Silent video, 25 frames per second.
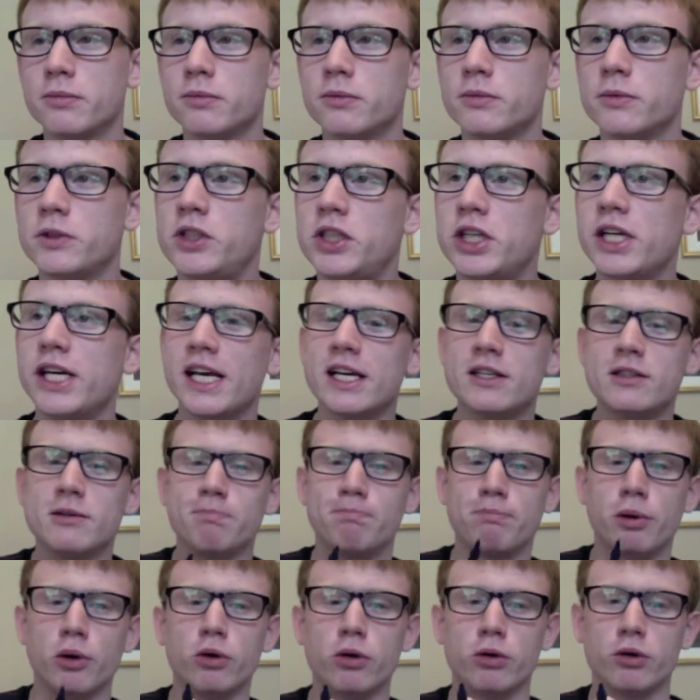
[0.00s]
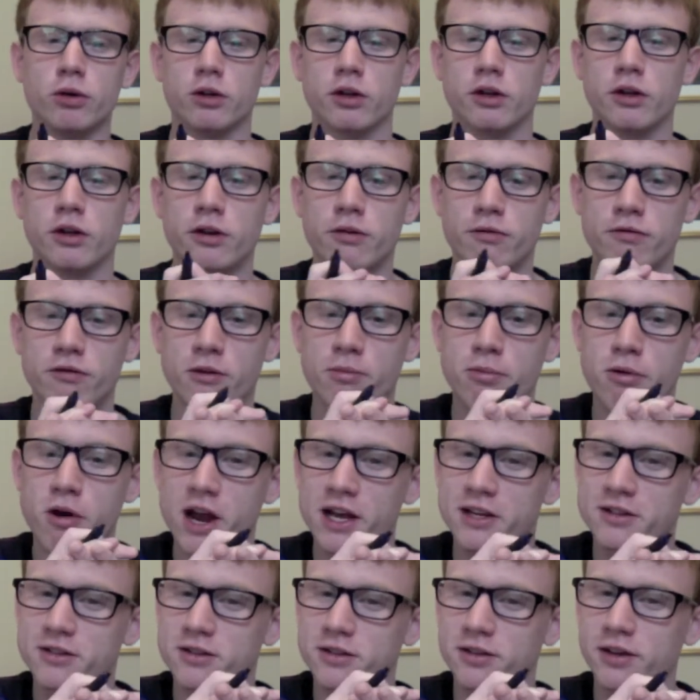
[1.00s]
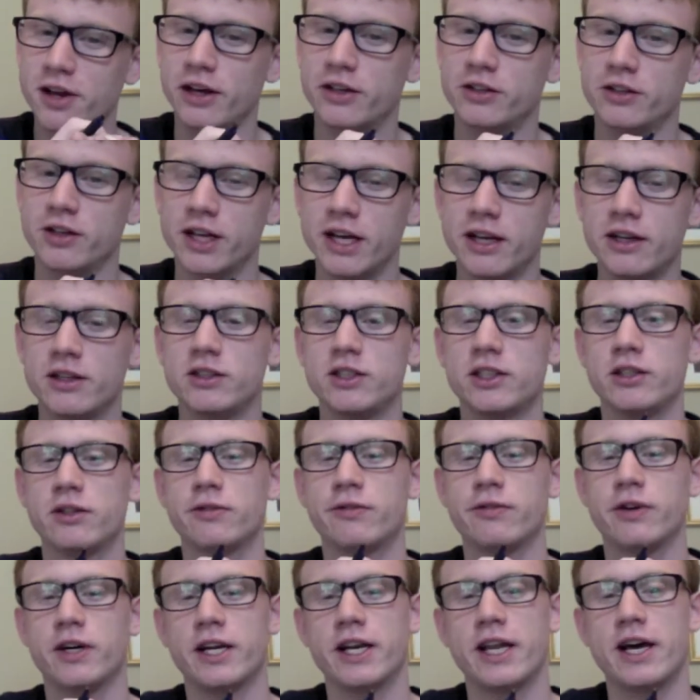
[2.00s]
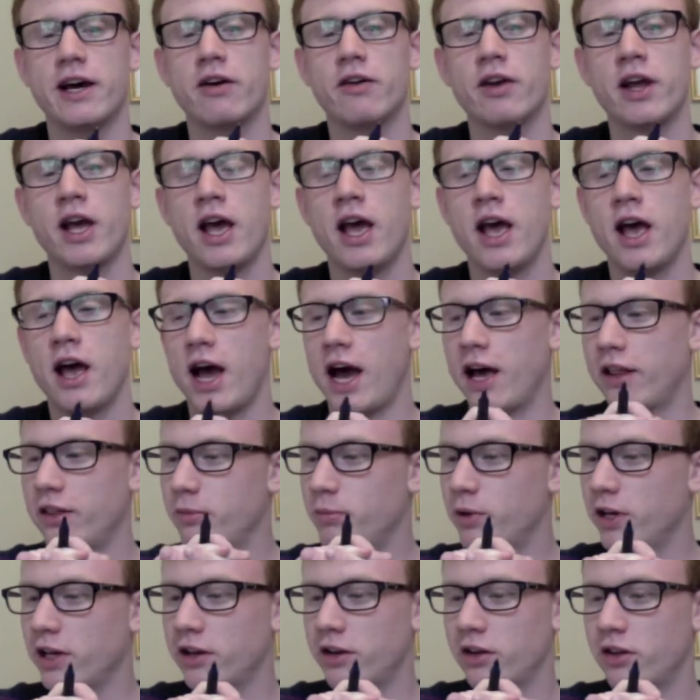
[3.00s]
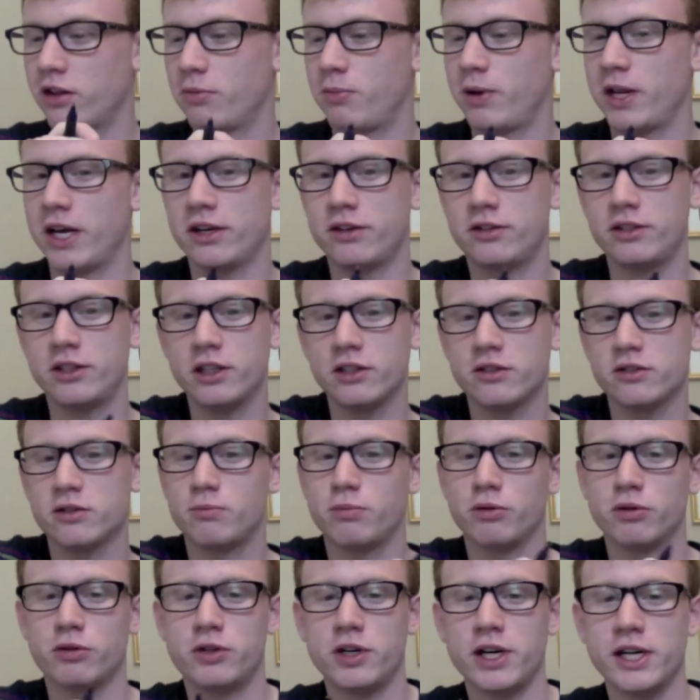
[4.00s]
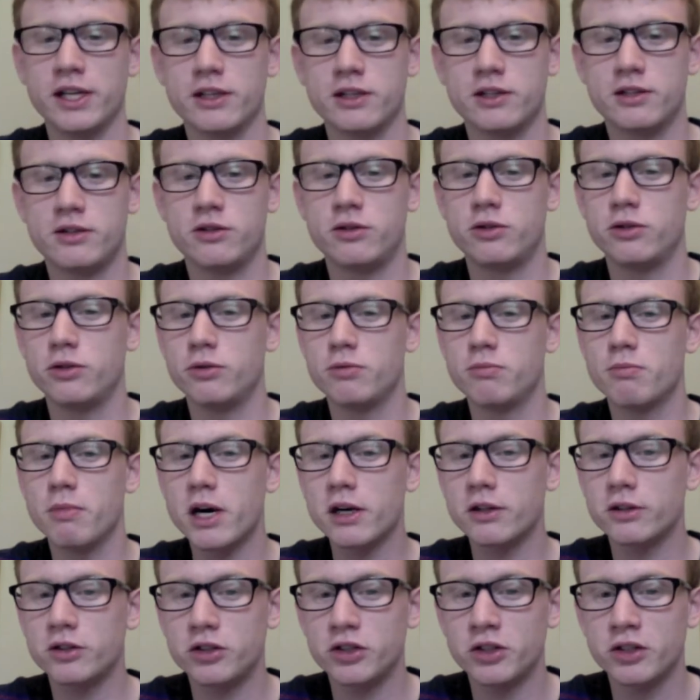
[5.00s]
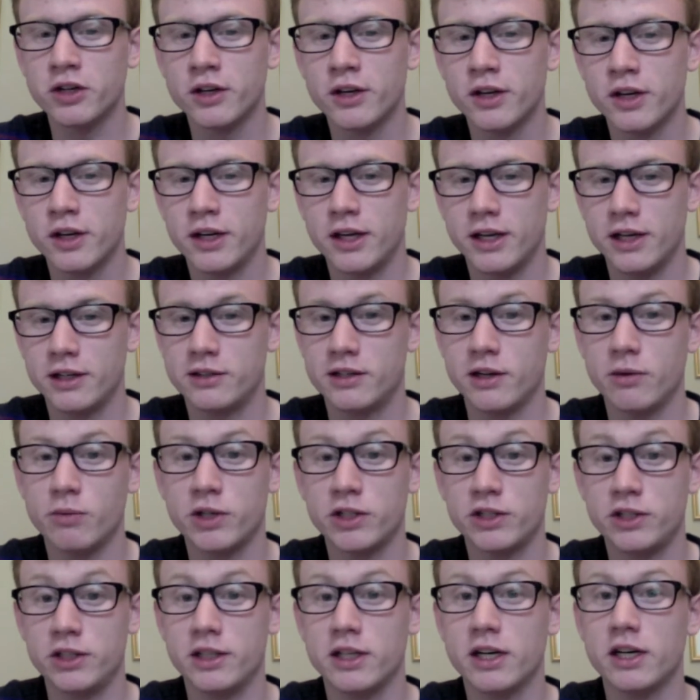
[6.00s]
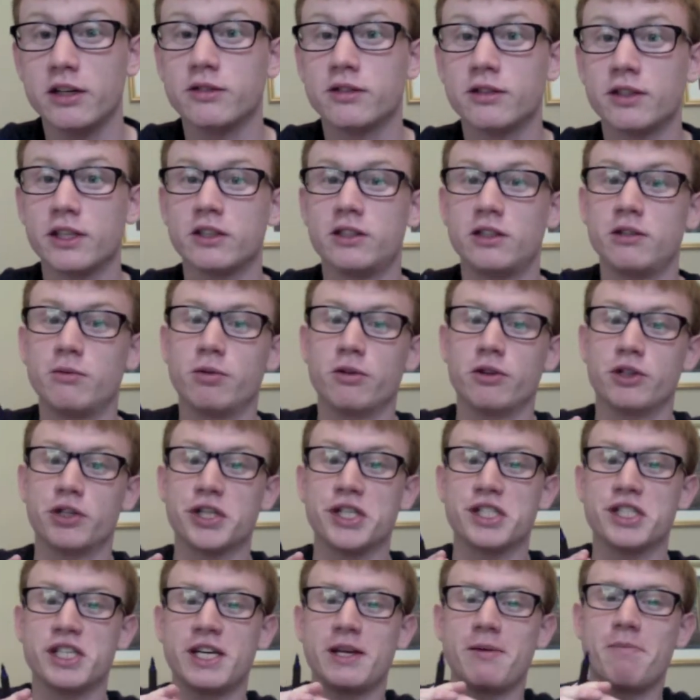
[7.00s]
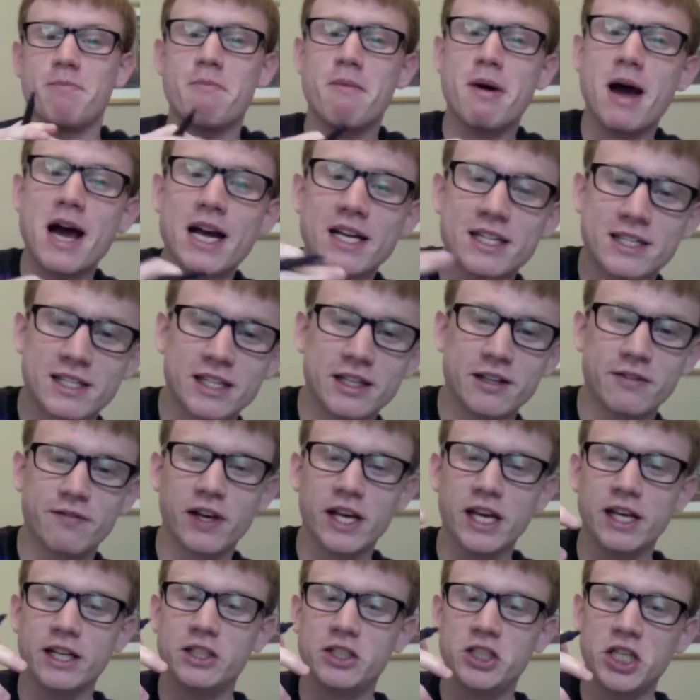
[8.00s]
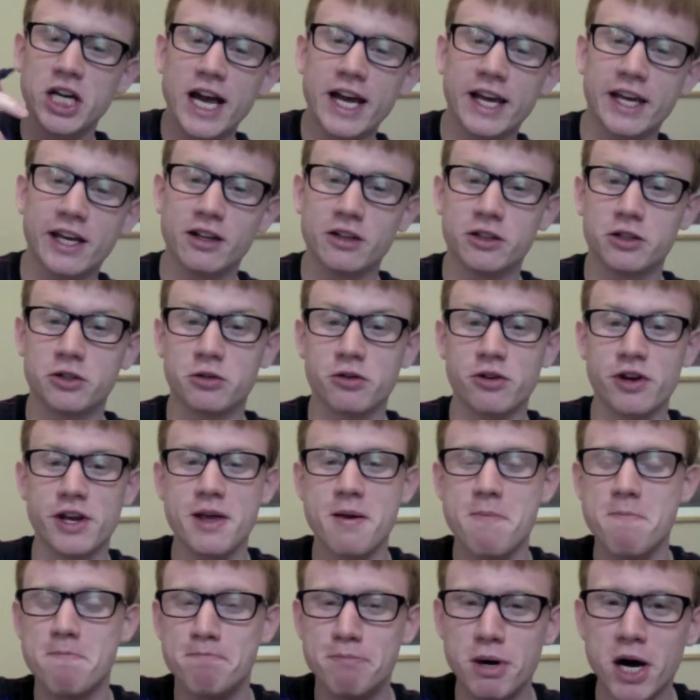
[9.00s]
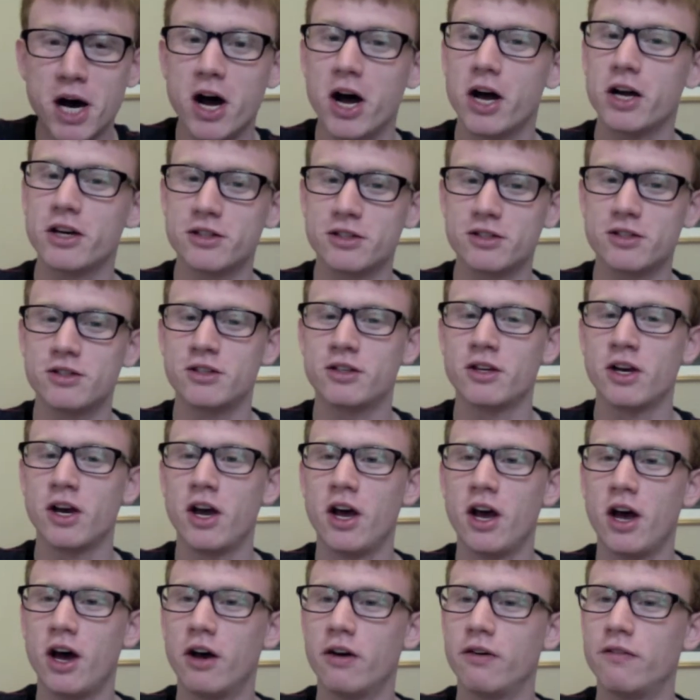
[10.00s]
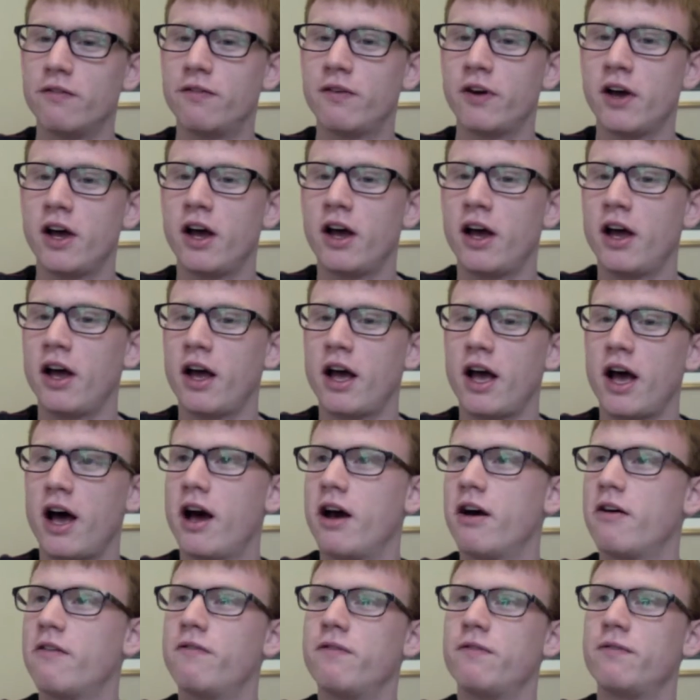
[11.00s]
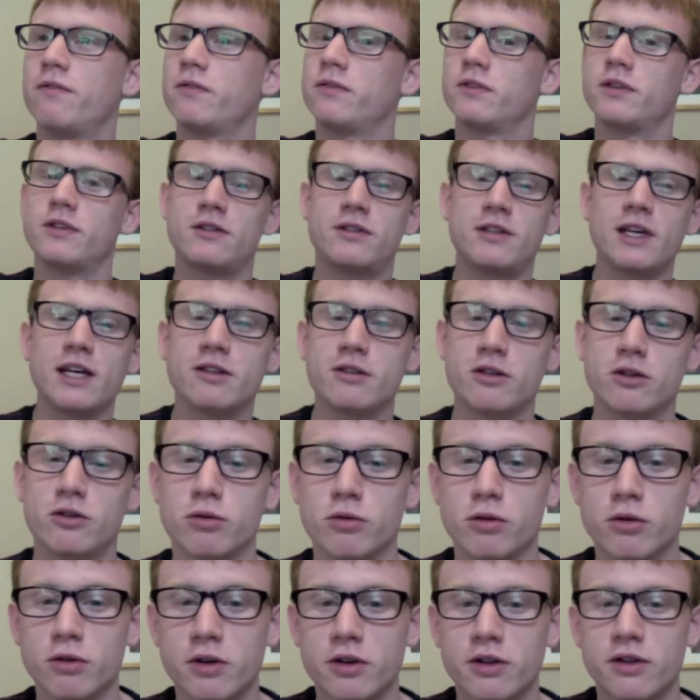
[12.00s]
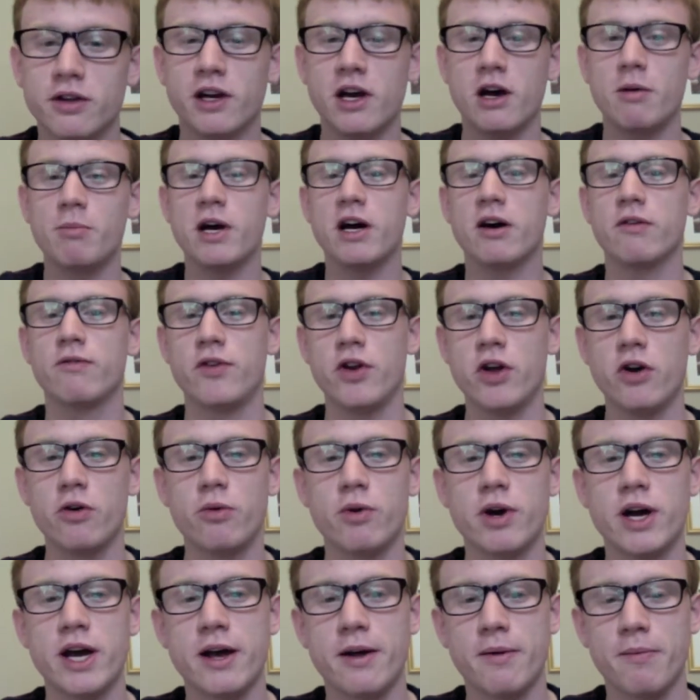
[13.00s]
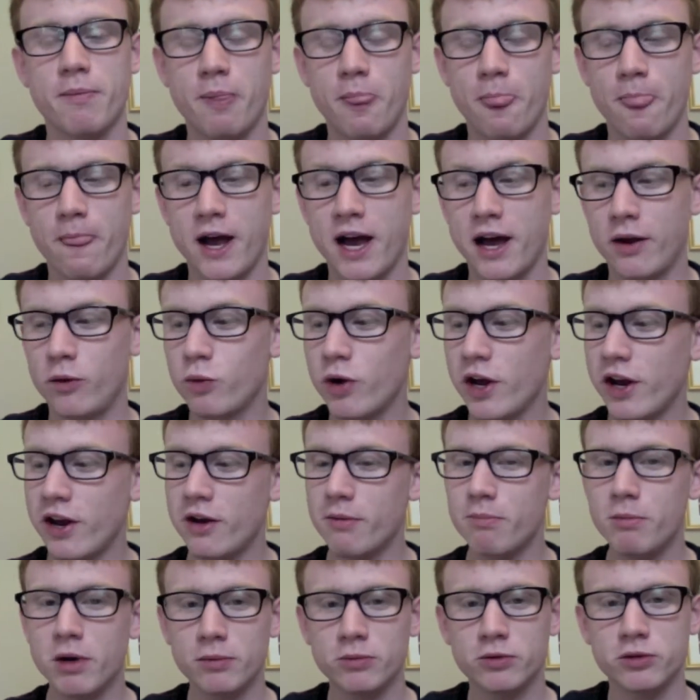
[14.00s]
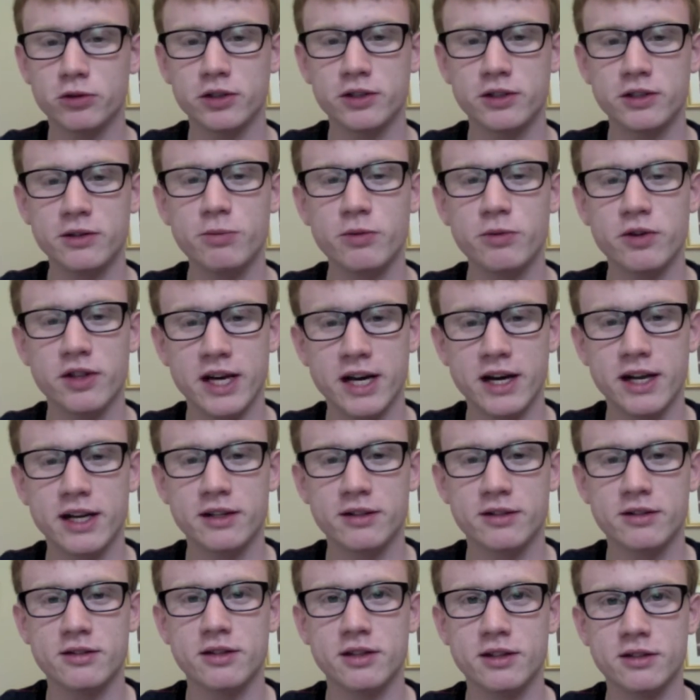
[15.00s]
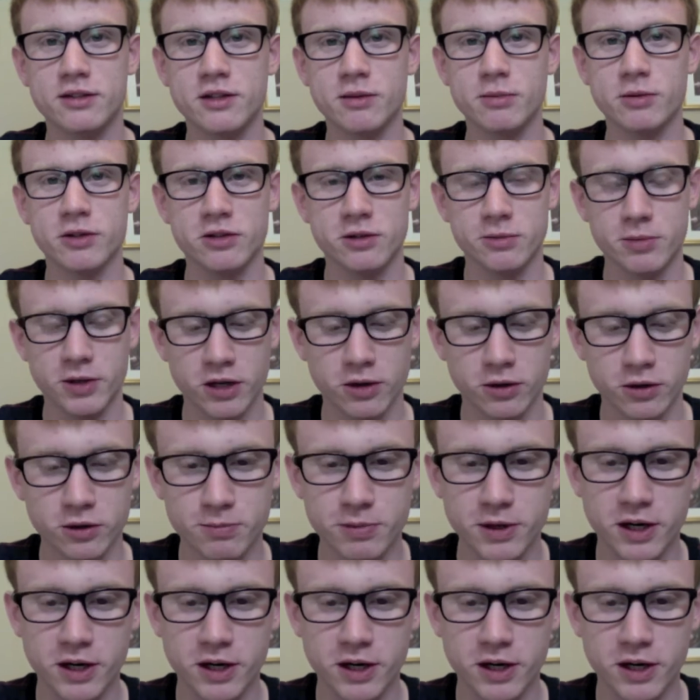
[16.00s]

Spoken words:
She is a ball of repressed sexual energy, you find out at the beginning of the play. She doesn't portray this too much, except when she does, and then she portrays it in massive ejaculatory bursts of sexy talk that come out of nowhere. And when her mum joins in with that, it's something to behold.